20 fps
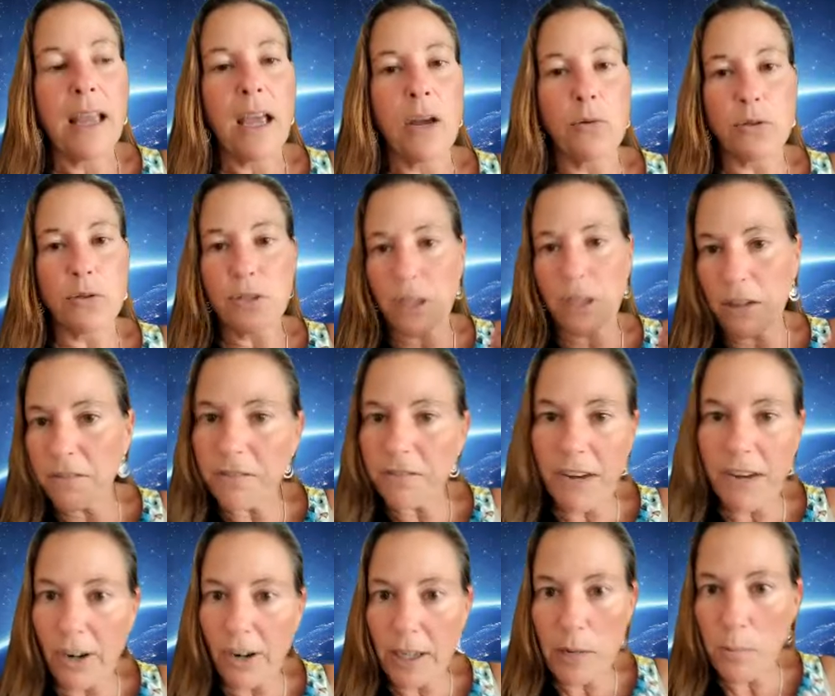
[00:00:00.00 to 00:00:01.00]
It was like mm-hmm.
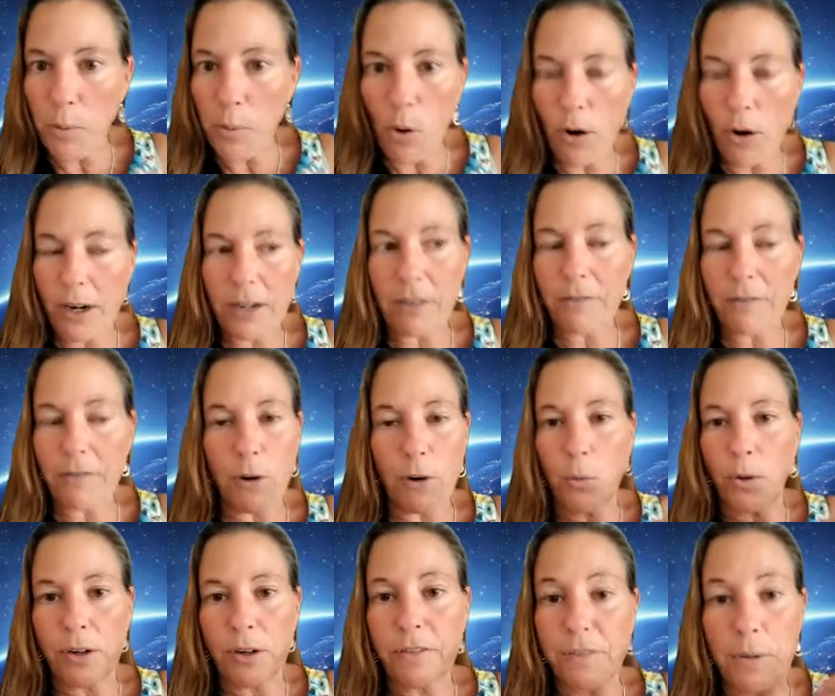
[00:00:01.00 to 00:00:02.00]
very important for
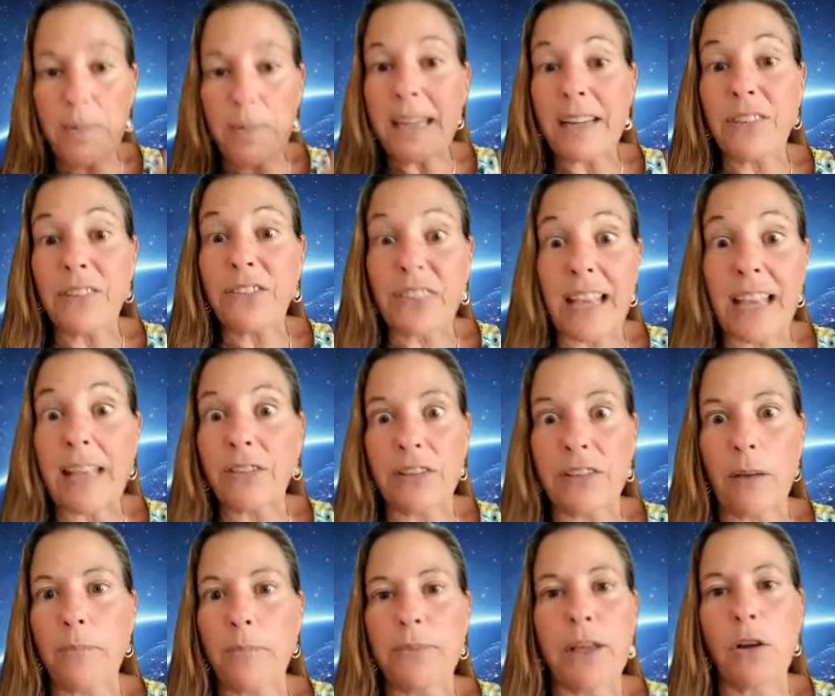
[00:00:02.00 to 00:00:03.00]
what, for me to say
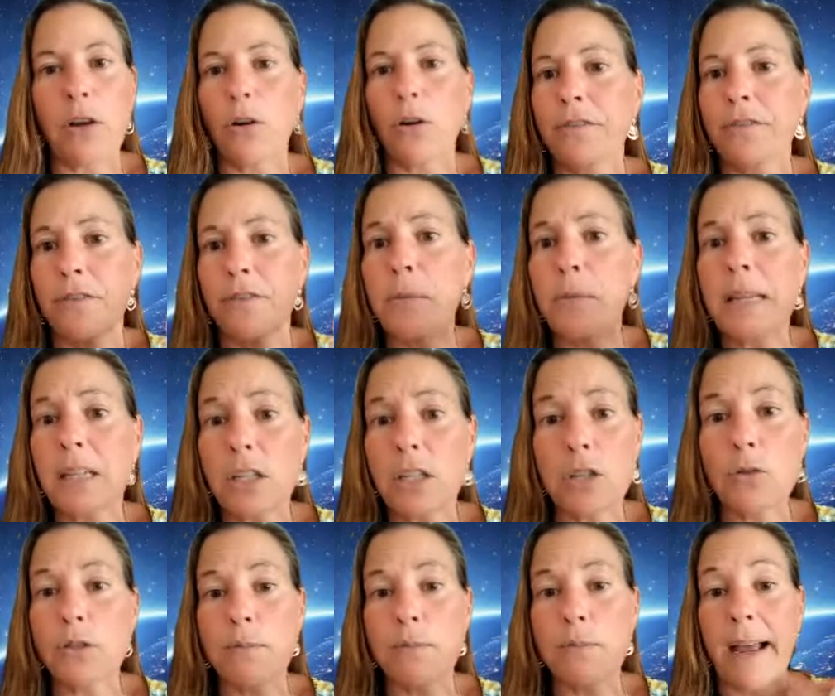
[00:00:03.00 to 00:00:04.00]
something or for me to
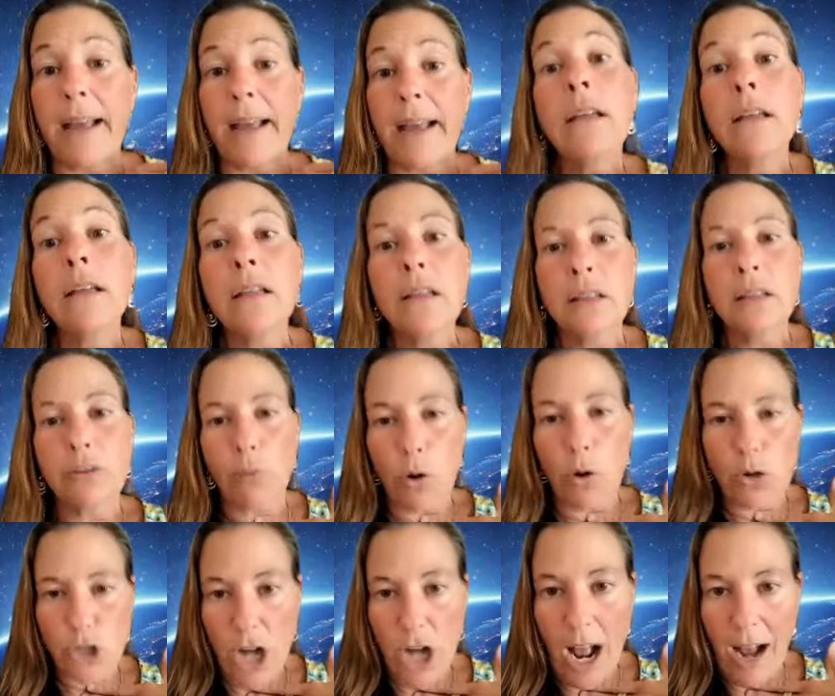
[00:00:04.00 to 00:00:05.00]
use my
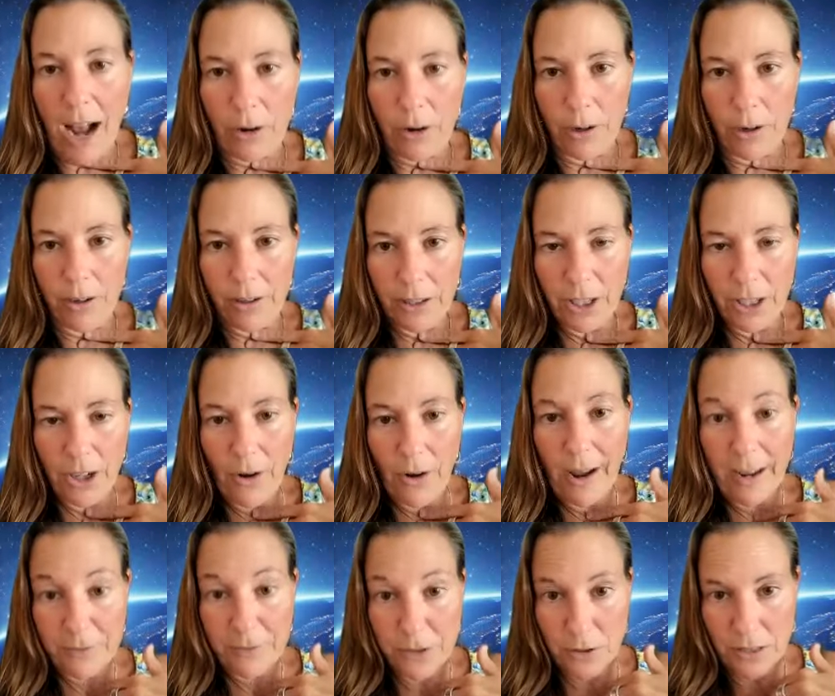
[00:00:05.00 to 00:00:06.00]
throat chakra, you know,
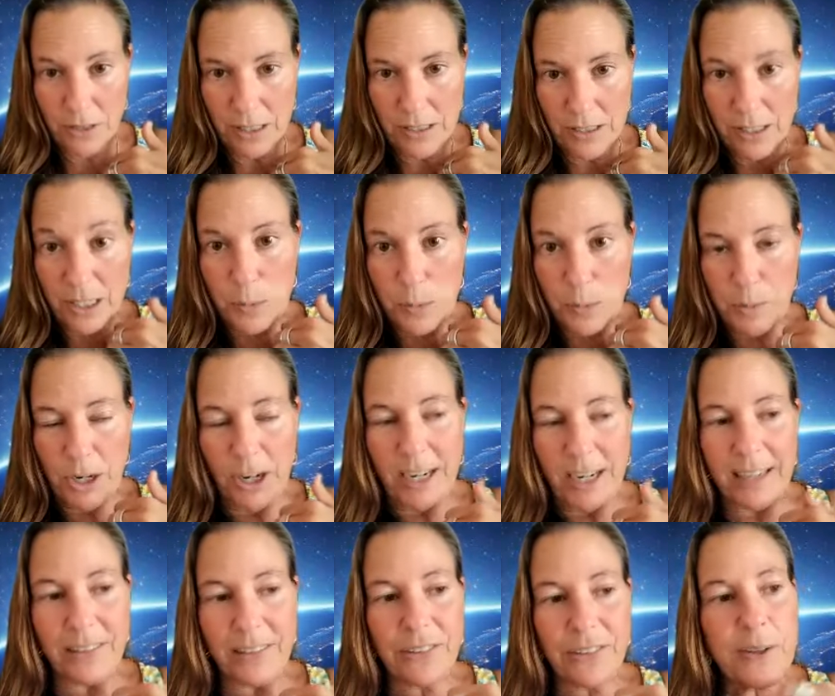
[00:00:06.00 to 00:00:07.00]
after yeah. this
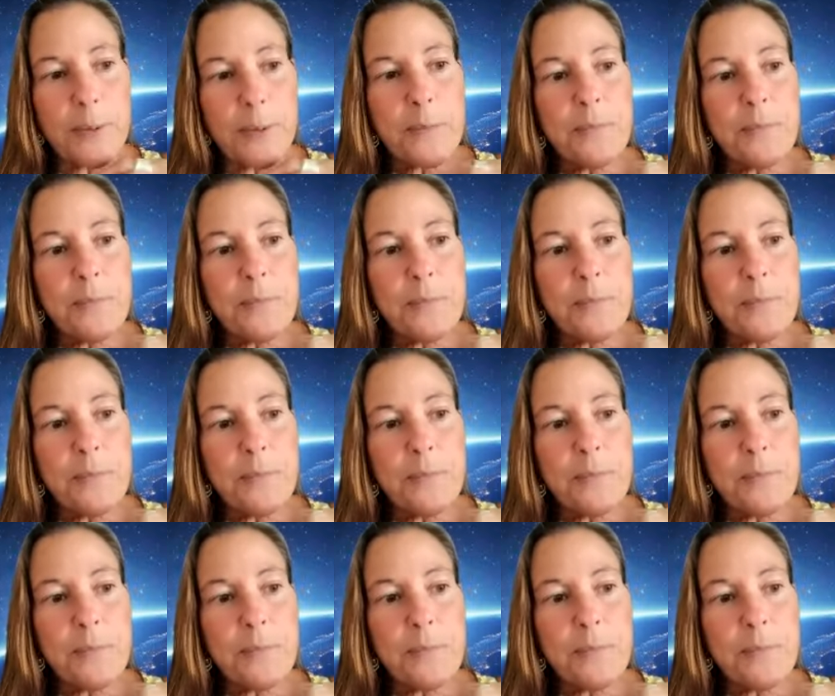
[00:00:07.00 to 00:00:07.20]
experience.